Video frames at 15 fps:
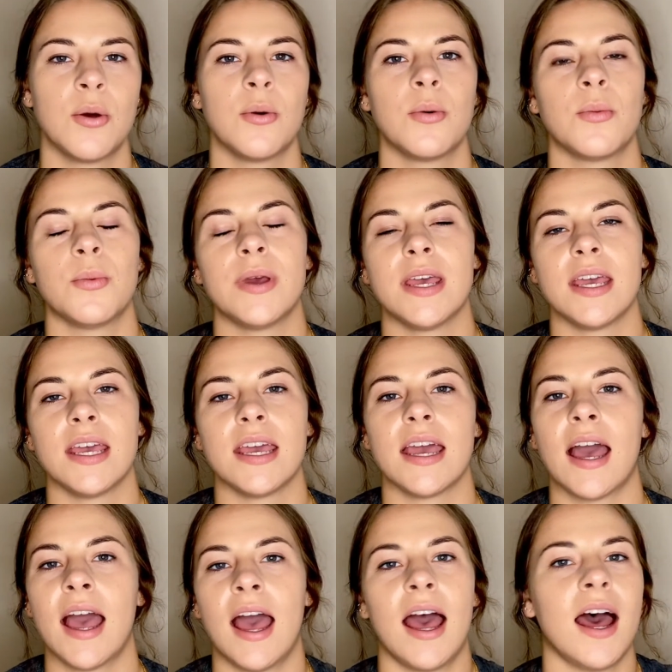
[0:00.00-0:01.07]
We
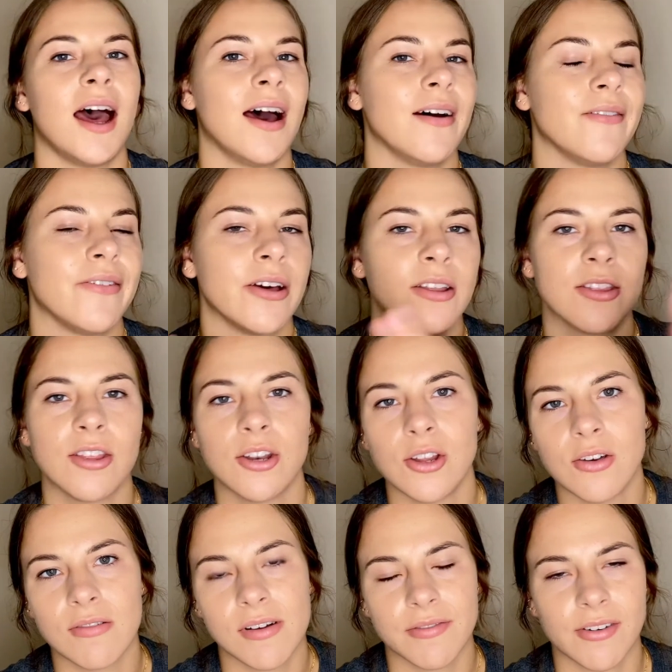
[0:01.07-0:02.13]
have the New
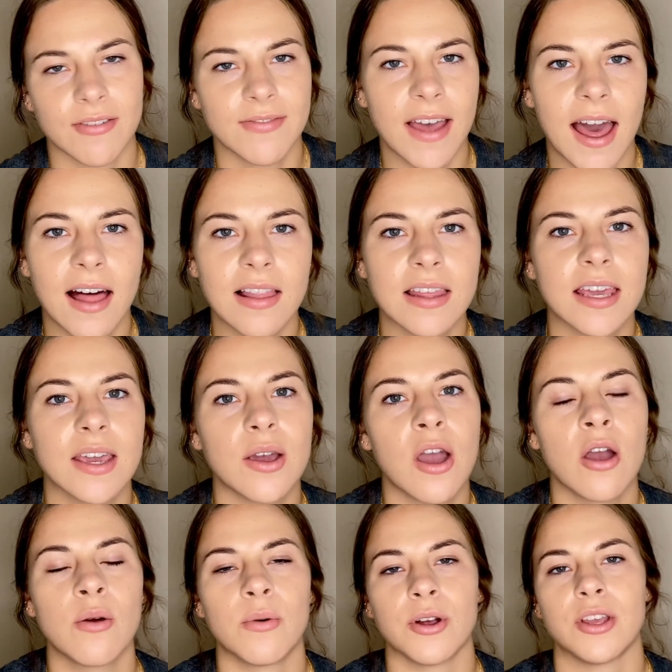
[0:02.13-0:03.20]
River Valley
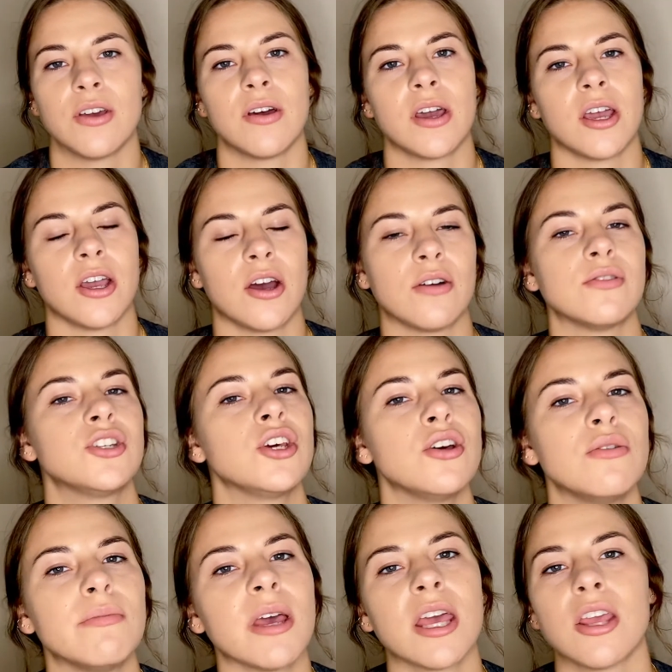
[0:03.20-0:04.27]
where you can go
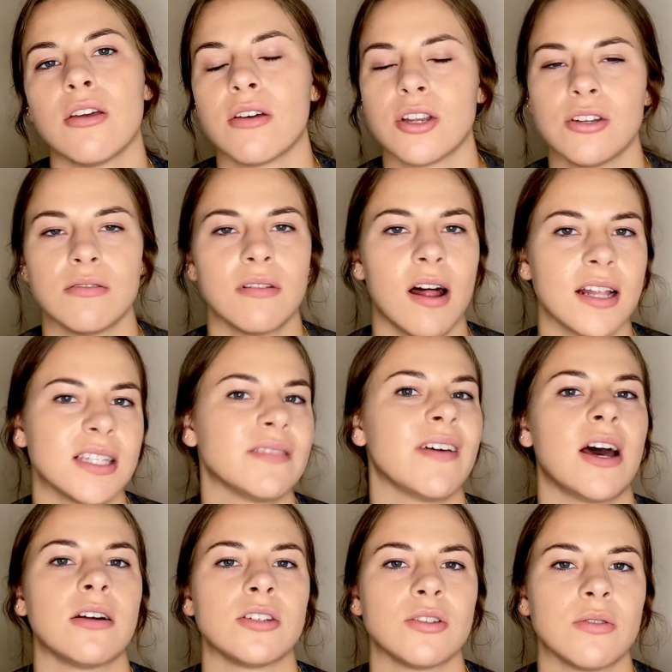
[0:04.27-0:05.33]
tubing, you can do lots of
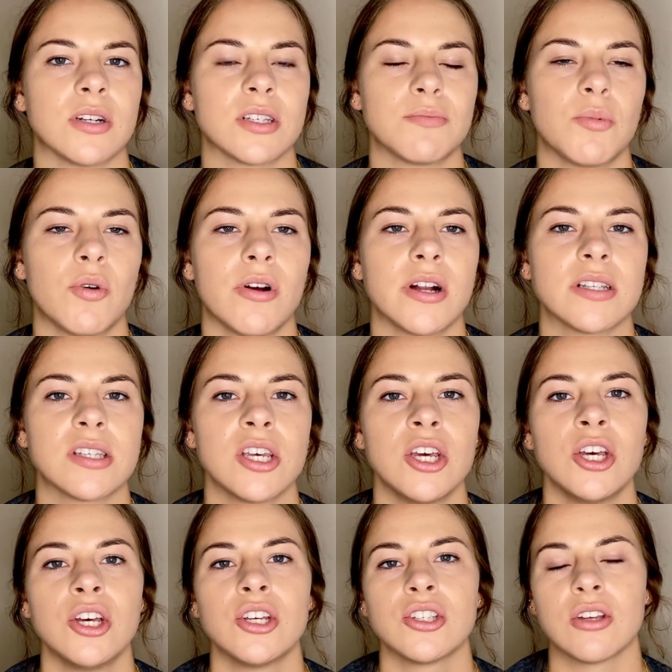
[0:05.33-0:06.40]
outdoor sports.
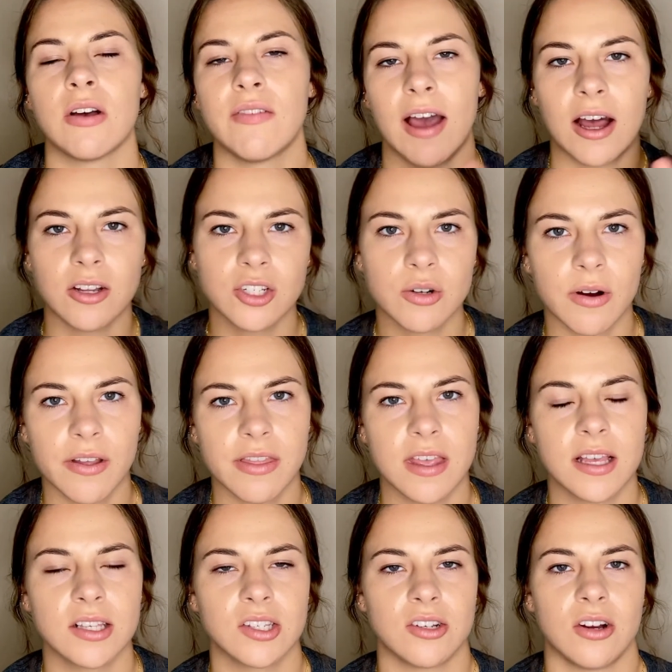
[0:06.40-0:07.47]
So if outdoor
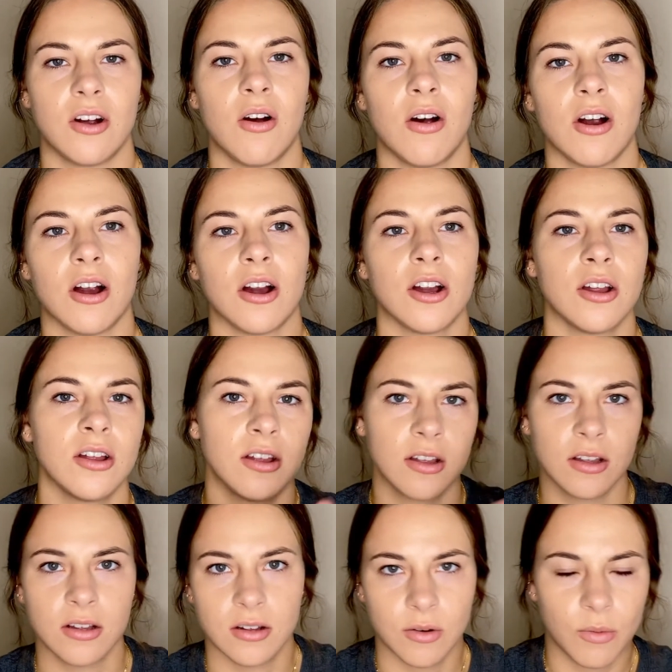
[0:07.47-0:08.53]
things are
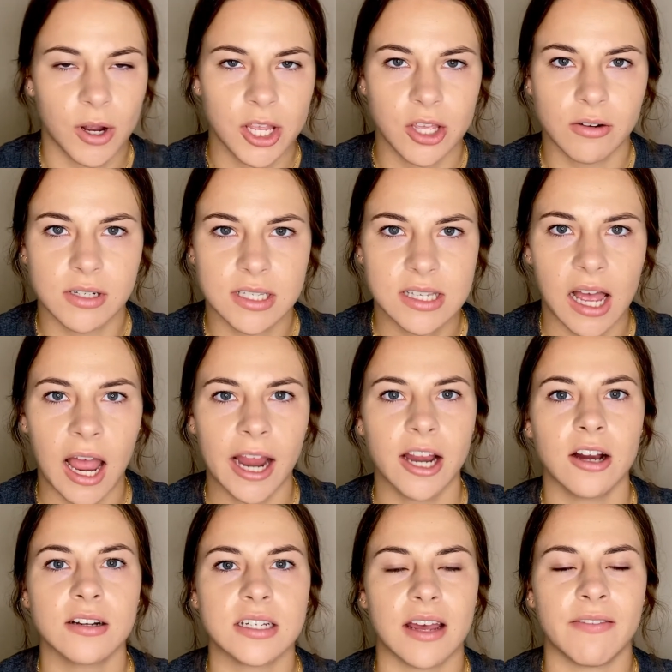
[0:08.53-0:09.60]
what you
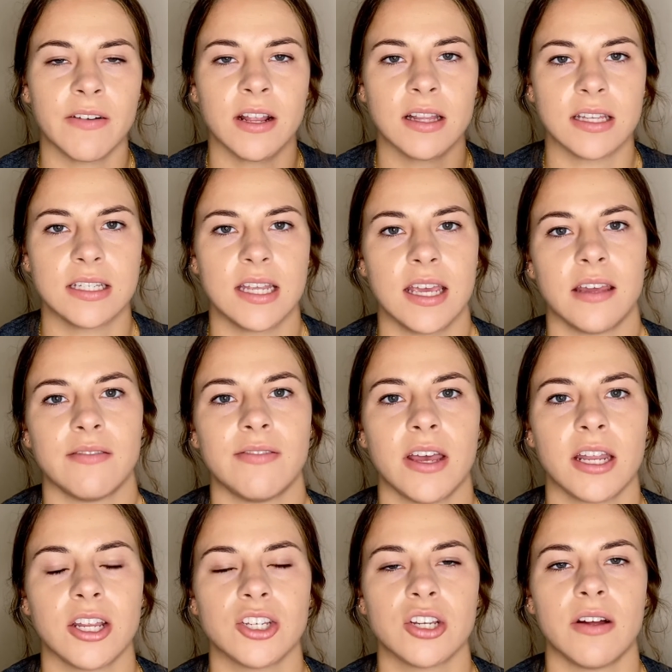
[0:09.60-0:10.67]
desire, definitely take
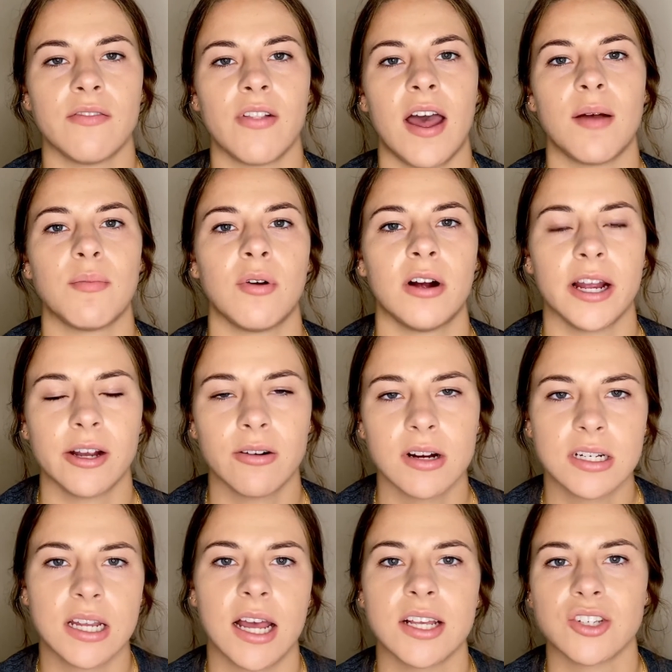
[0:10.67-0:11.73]
advantage of that.
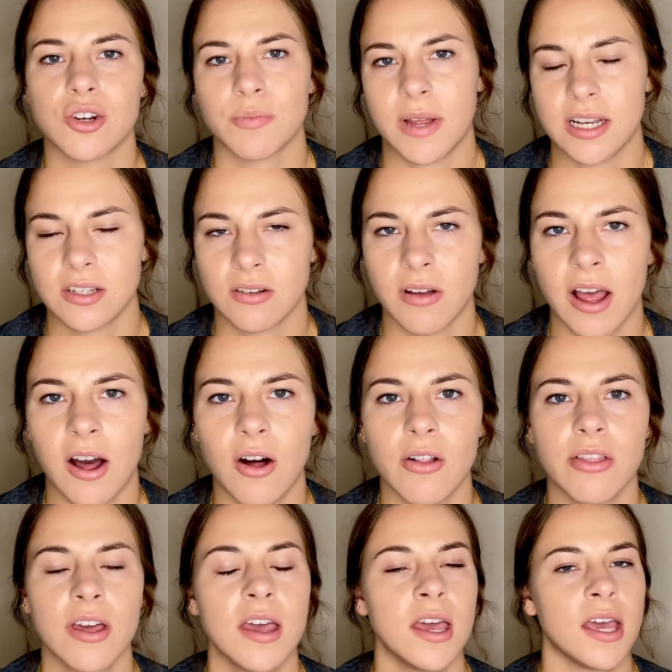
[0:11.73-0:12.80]
Prioritize your mental
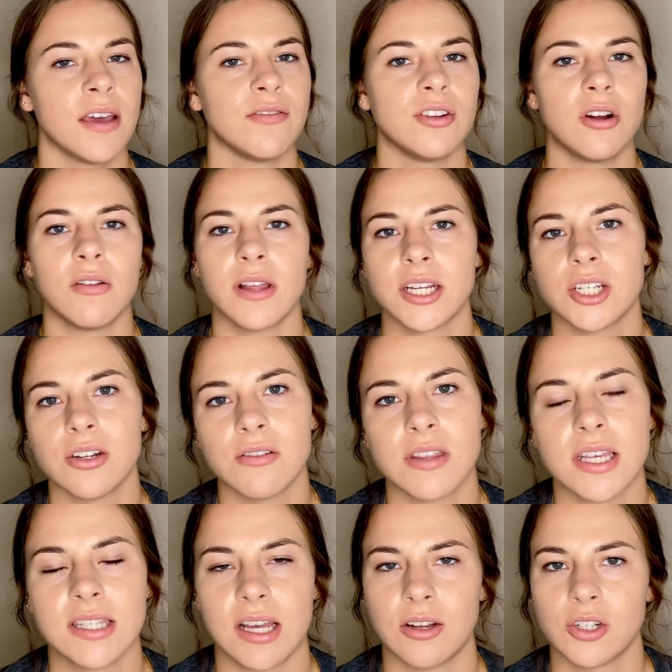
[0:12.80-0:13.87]
health. If you don't like to do
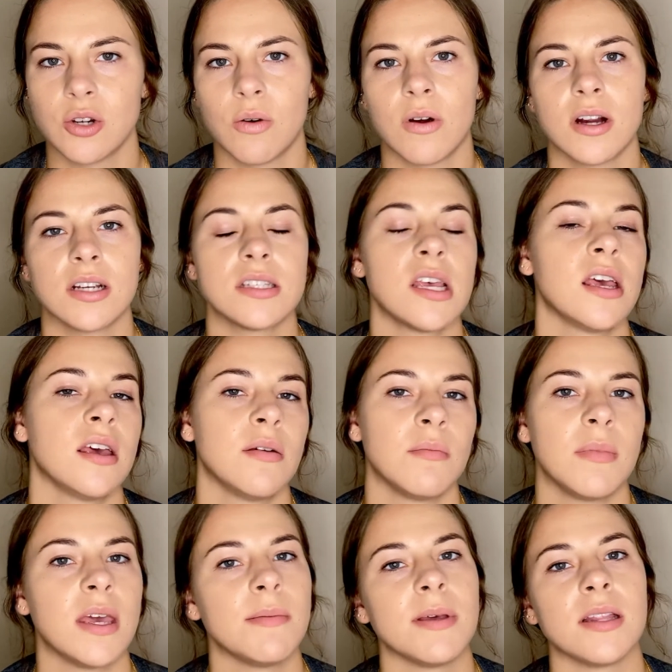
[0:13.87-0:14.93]
things outdoors,
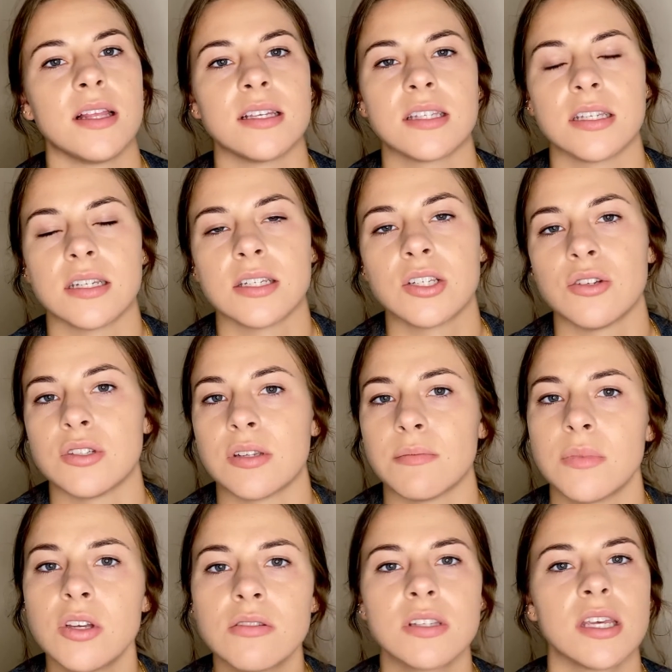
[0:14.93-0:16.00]
maybe listen to some
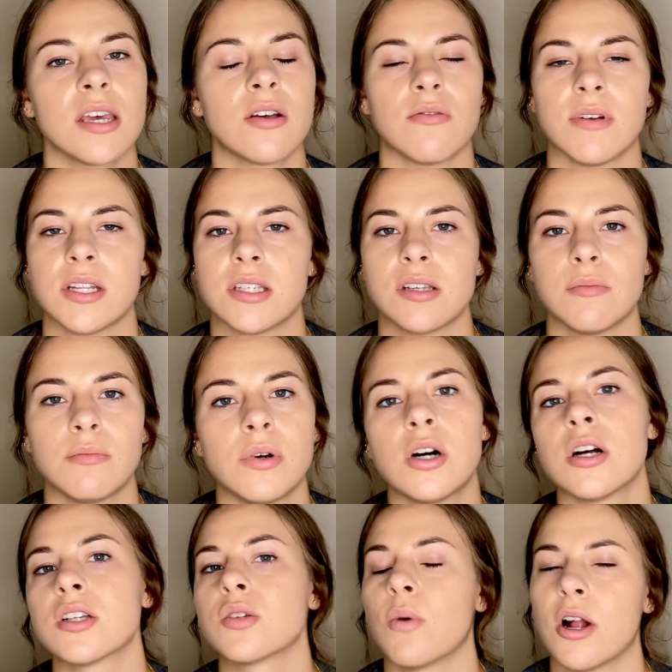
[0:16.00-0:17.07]
music, read some
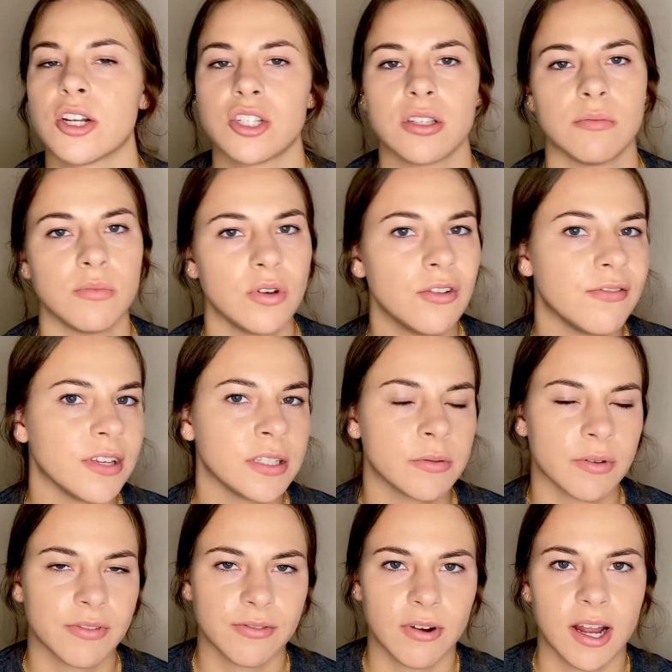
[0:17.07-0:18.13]
books, watch some movies
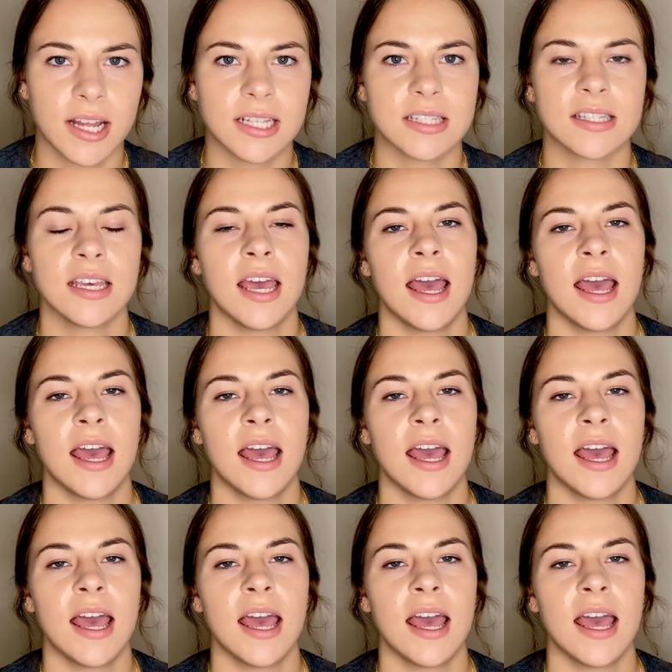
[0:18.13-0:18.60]
with friends.